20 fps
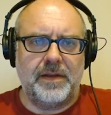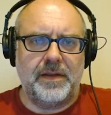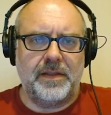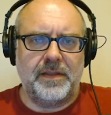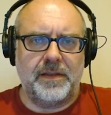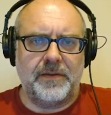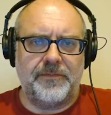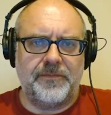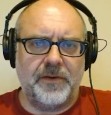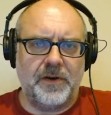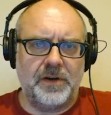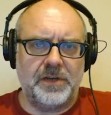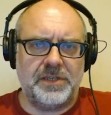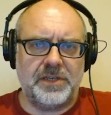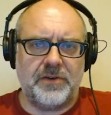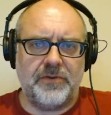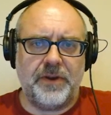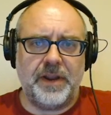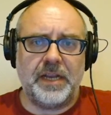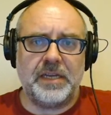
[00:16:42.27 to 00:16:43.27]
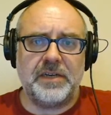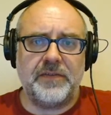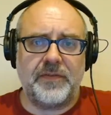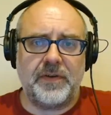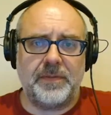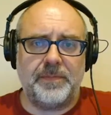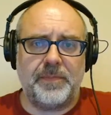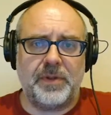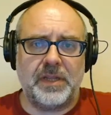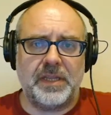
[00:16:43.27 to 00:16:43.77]
The first screech of
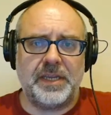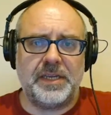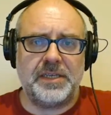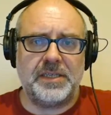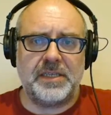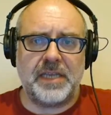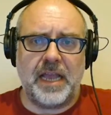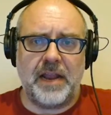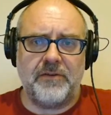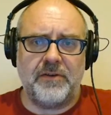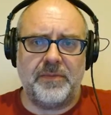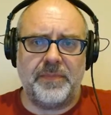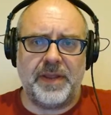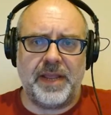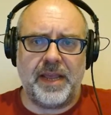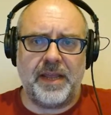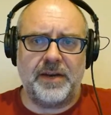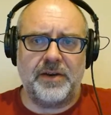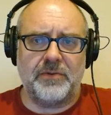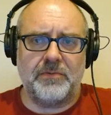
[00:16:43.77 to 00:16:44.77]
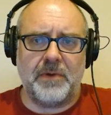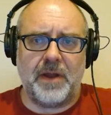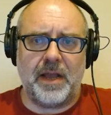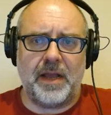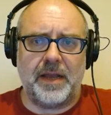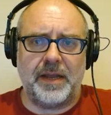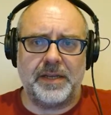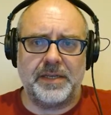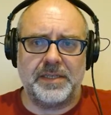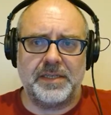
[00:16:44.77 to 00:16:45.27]
a police siren began to
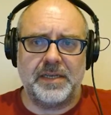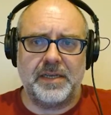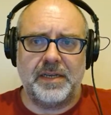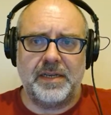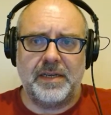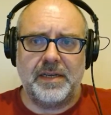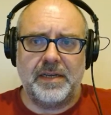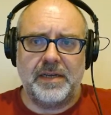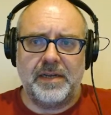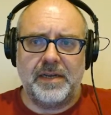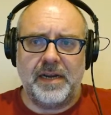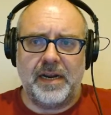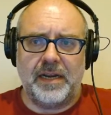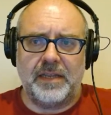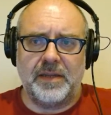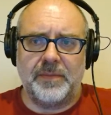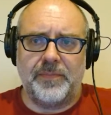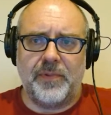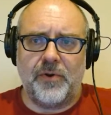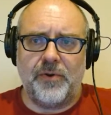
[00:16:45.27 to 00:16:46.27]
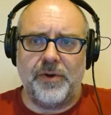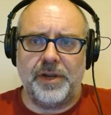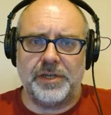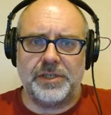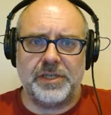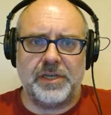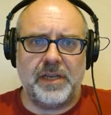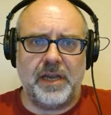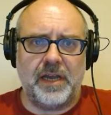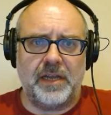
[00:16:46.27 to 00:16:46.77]
rise, and the
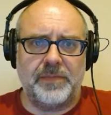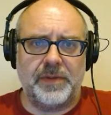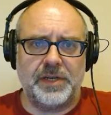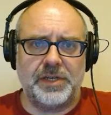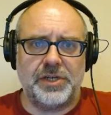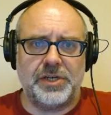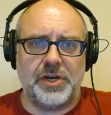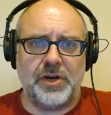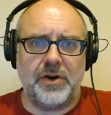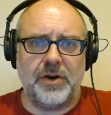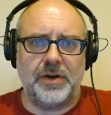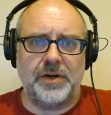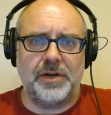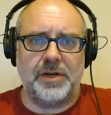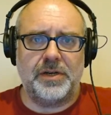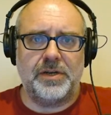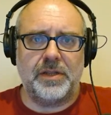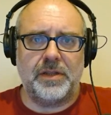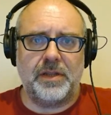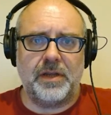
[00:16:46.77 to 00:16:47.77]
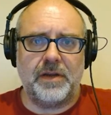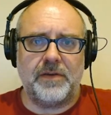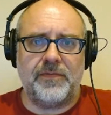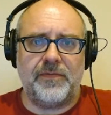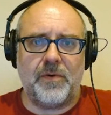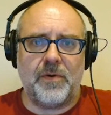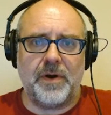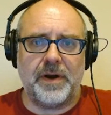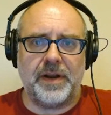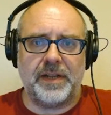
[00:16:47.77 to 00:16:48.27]
boyish gunman turned to look
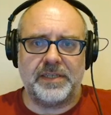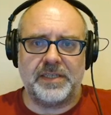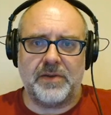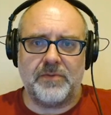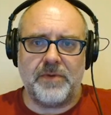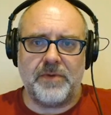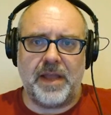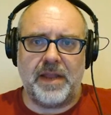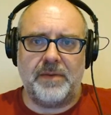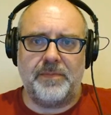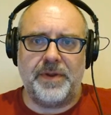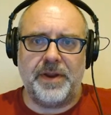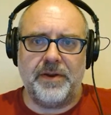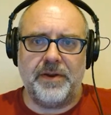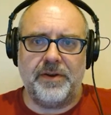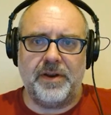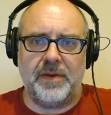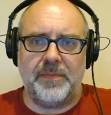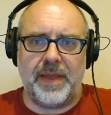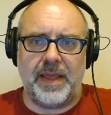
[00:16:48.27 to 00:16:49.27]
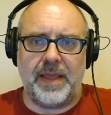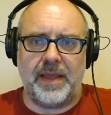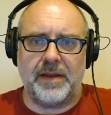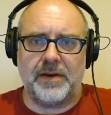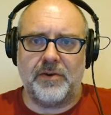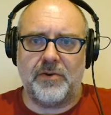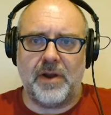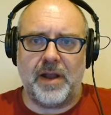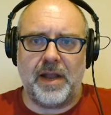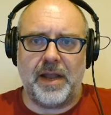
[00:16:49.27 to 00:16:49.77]
for it as the red-bearded man
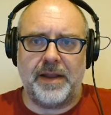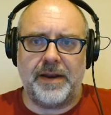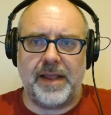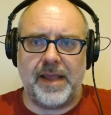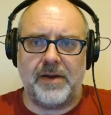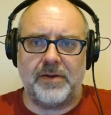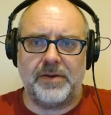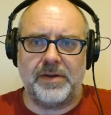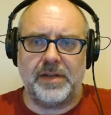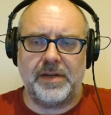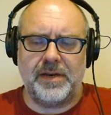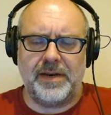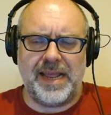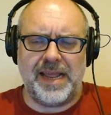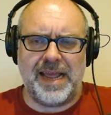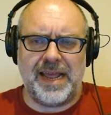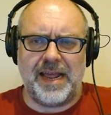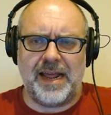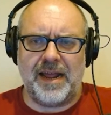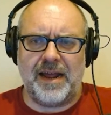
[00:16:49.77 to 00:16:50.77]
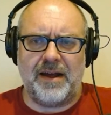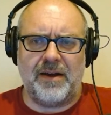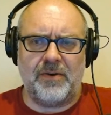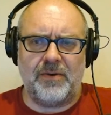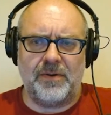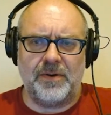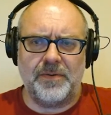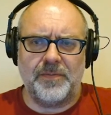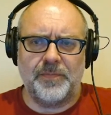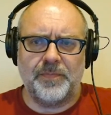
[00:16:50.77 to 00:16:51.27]
cried out,
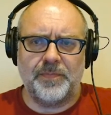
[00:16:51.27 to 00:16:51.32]
"Now!"